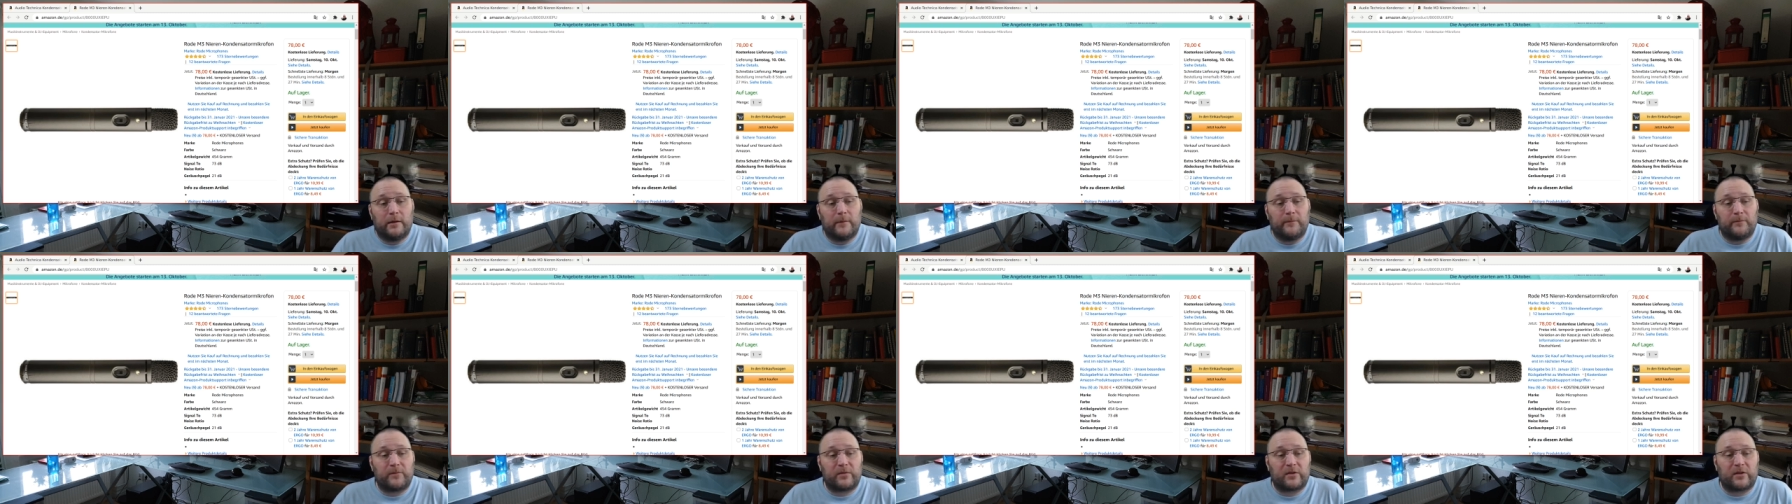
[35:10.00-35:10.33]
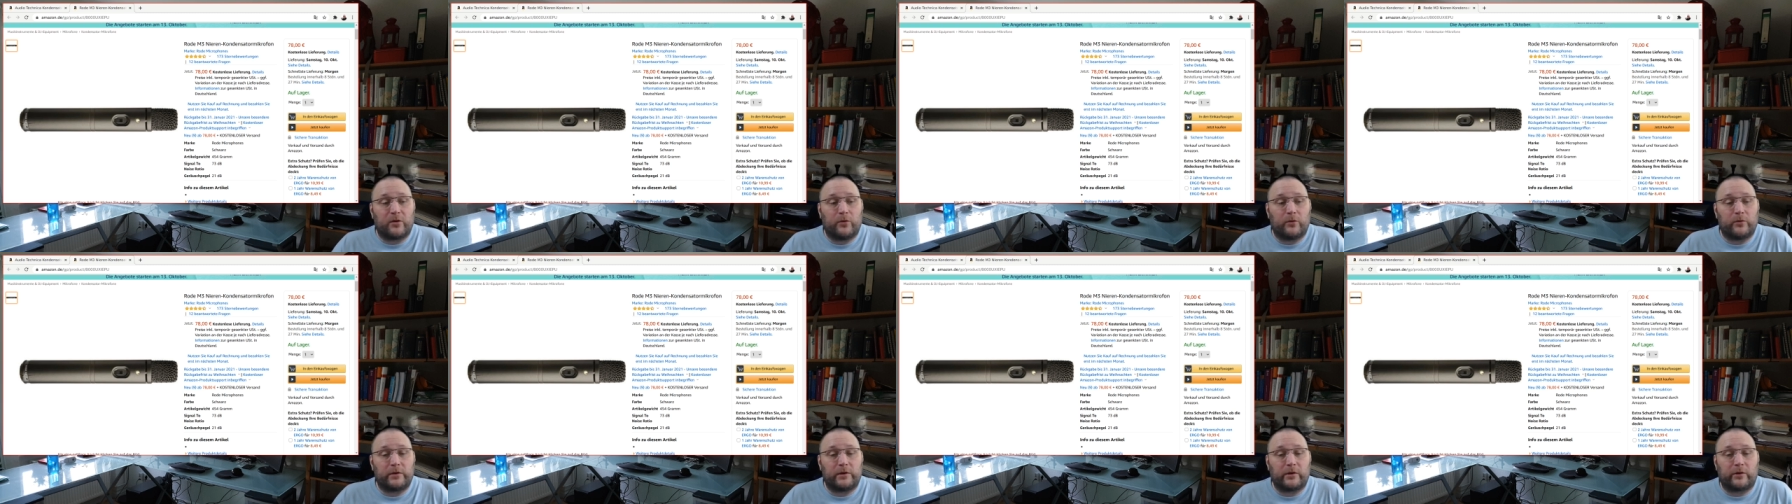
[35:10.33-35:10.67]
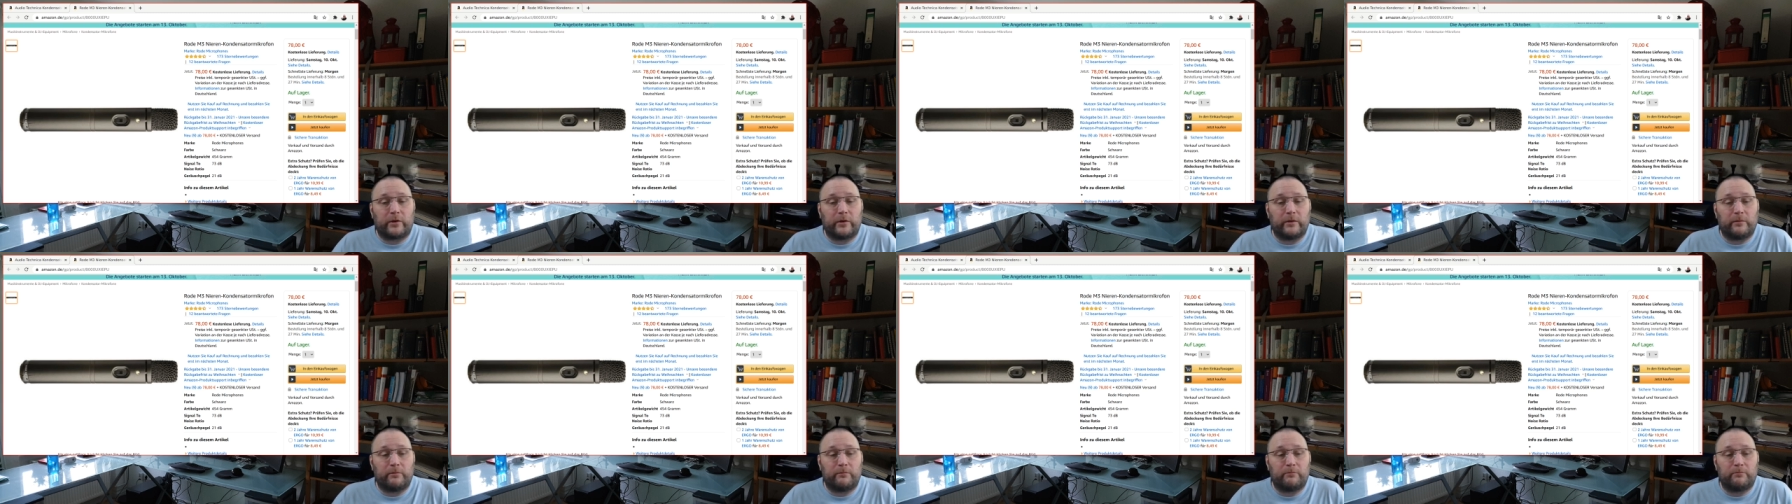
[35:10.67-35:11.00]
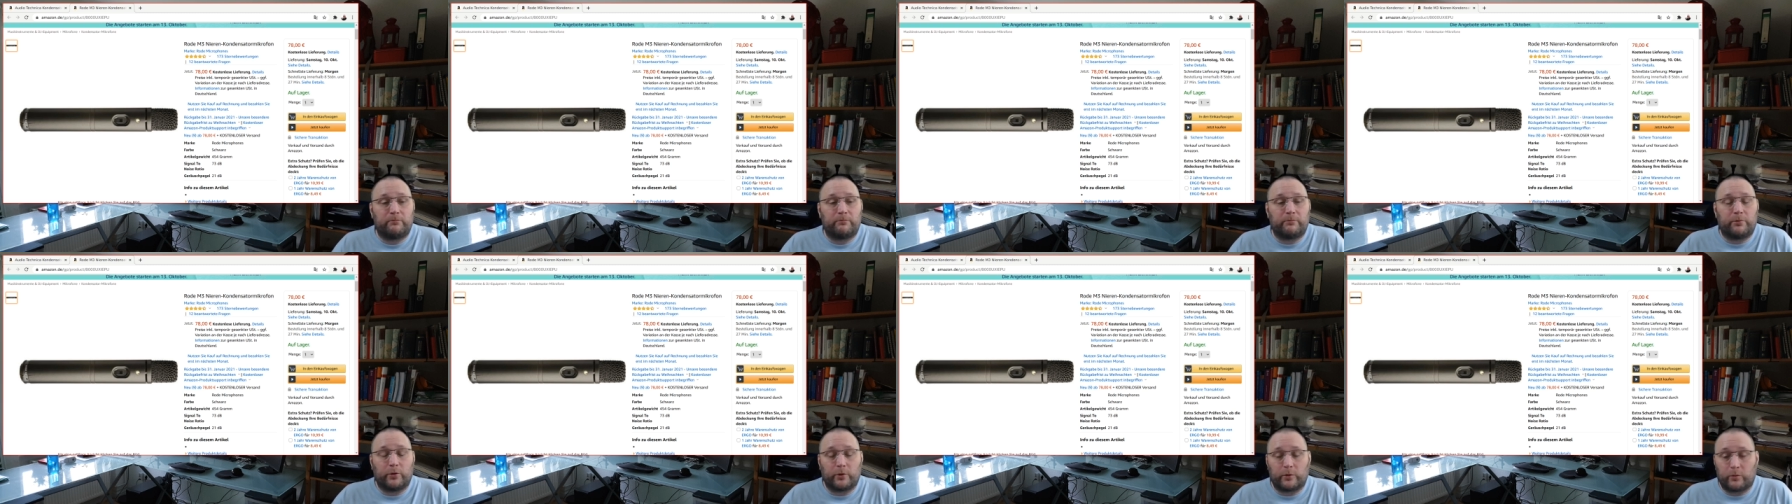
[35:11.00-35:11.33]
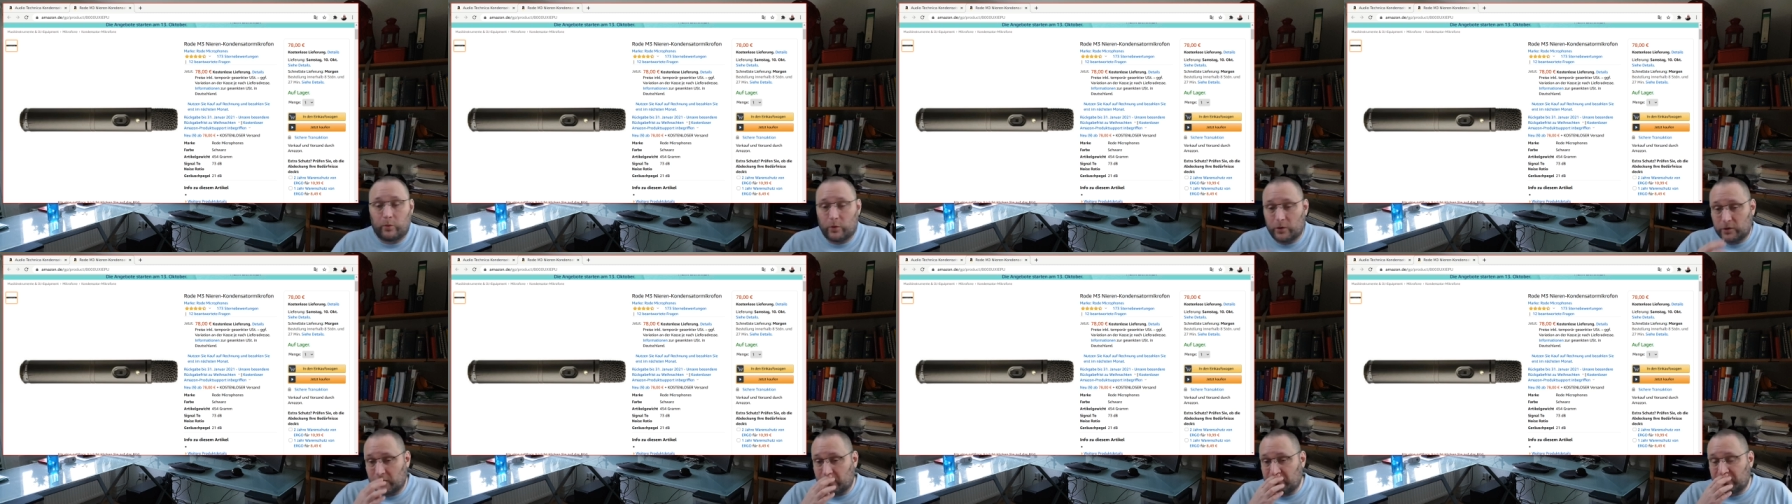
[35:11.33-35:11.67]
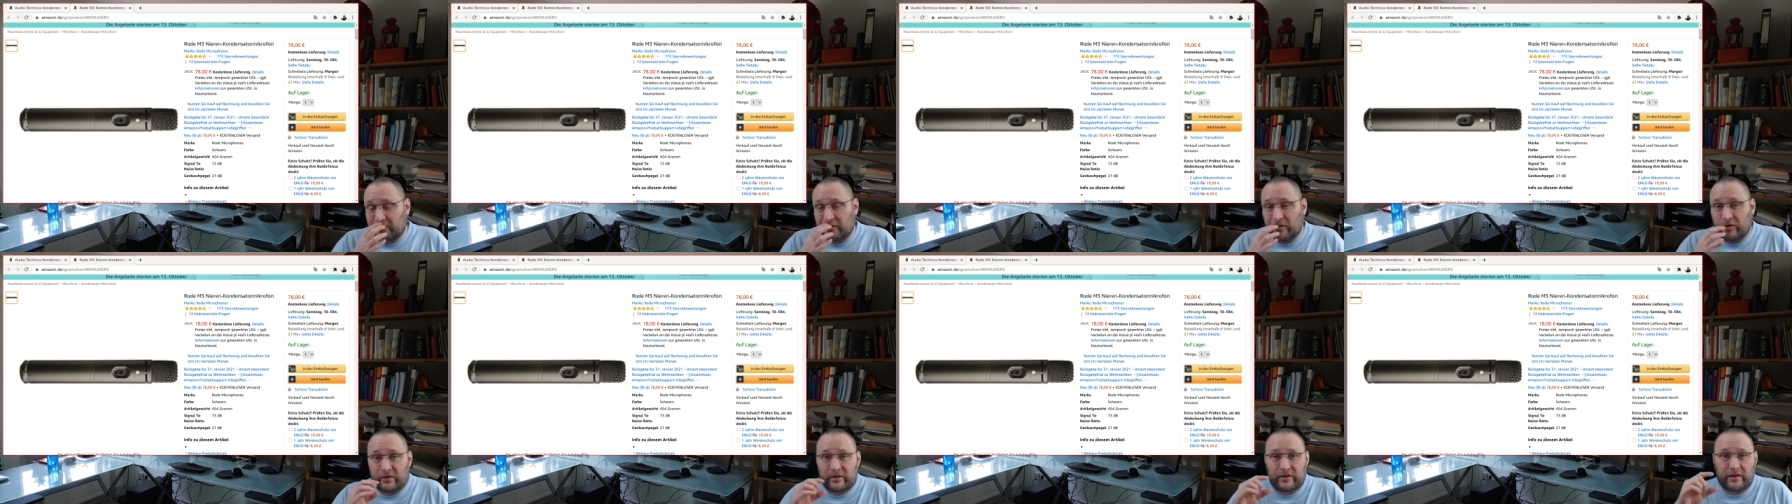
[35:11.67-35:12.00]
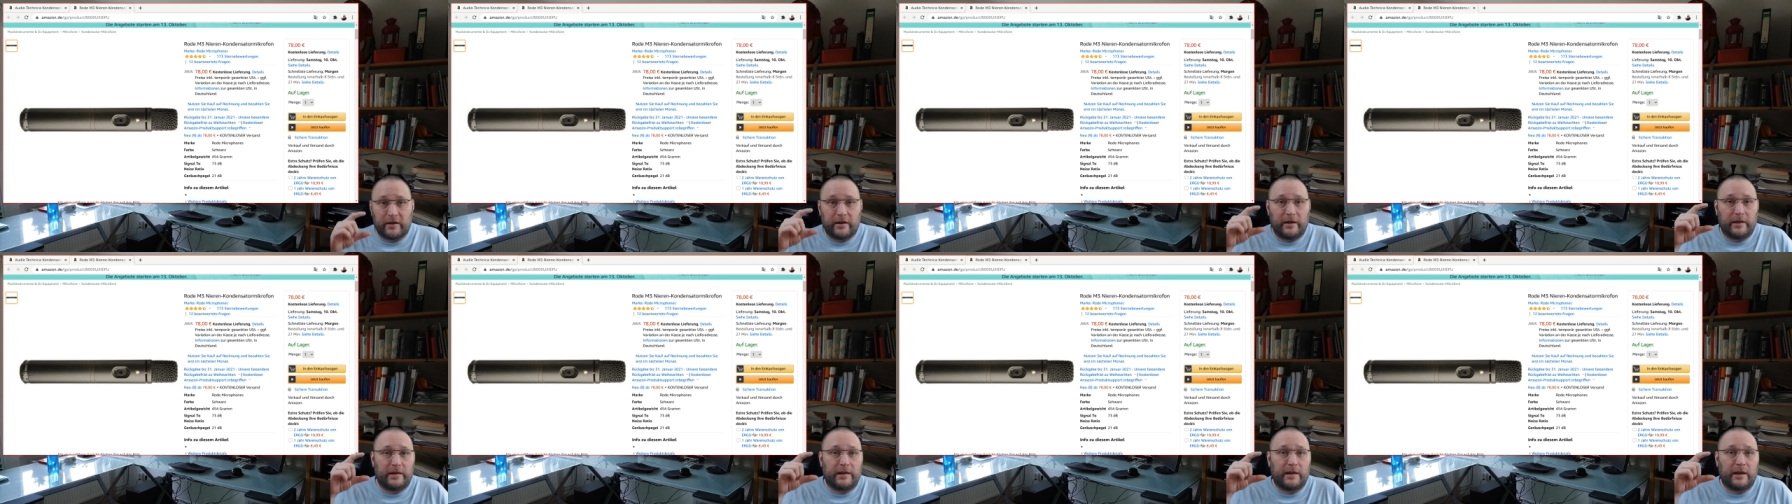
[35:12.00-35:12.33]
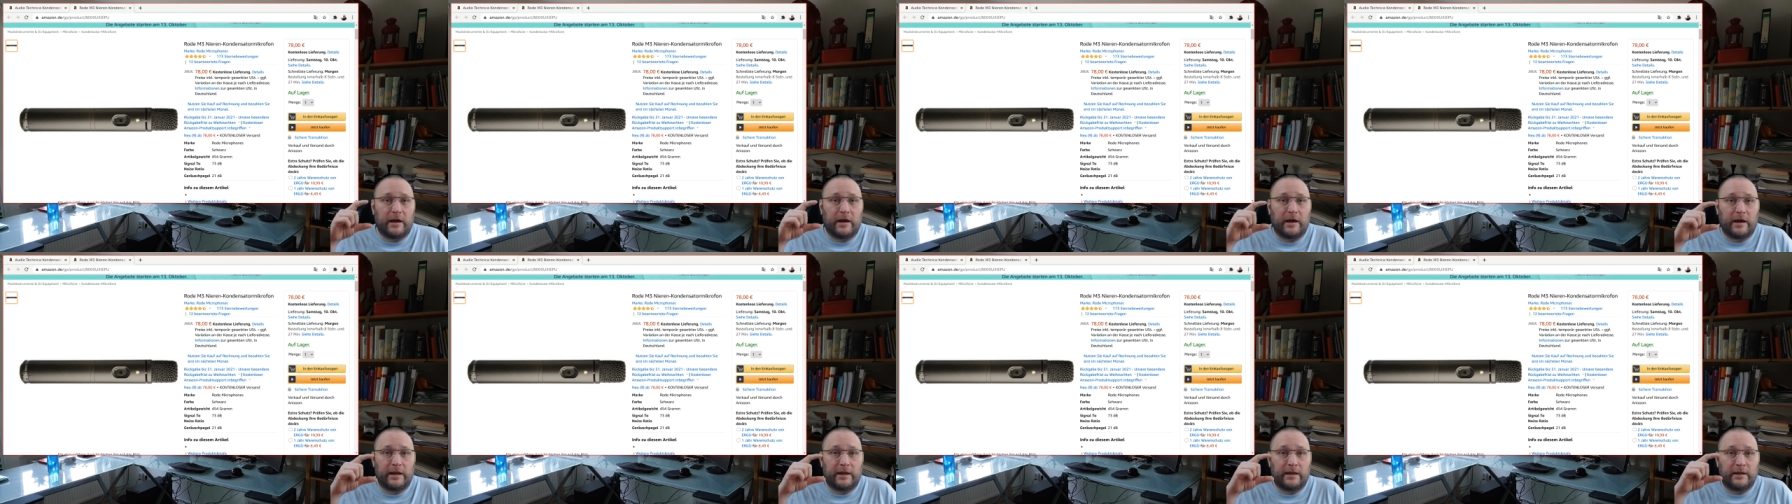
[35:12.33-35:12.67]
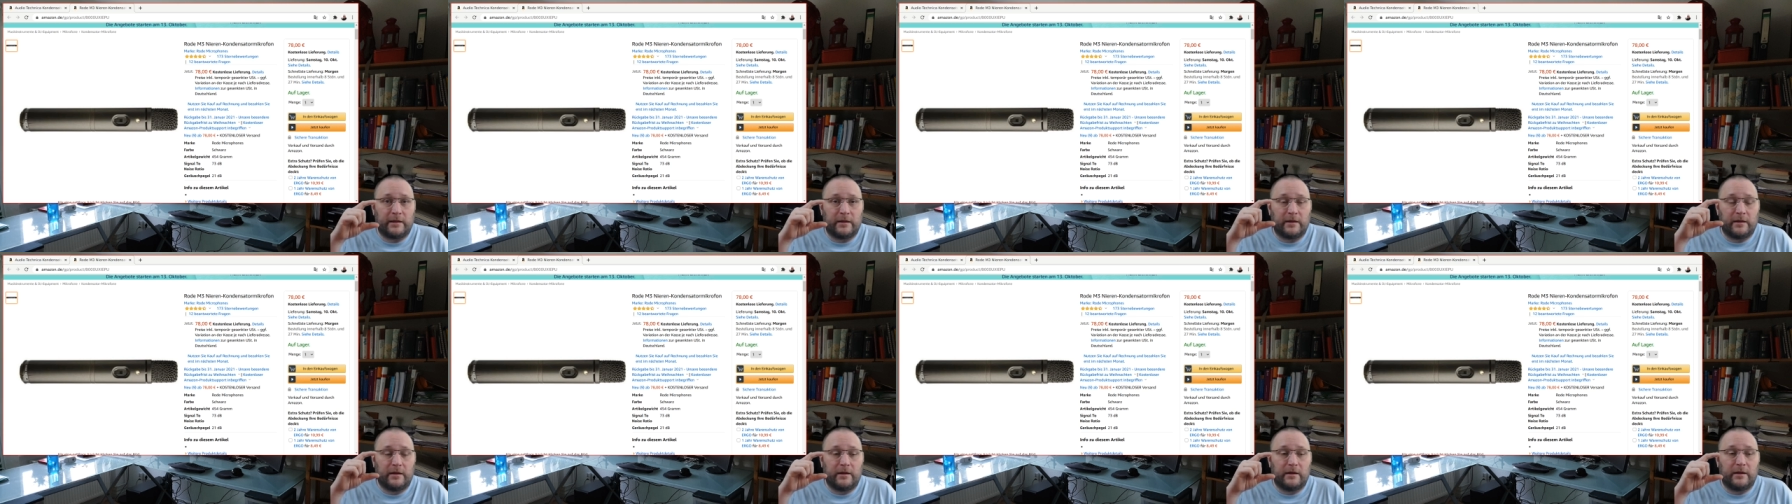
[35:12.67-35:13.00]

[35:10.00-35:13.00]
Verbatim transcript: So you can put one of those uh, nine,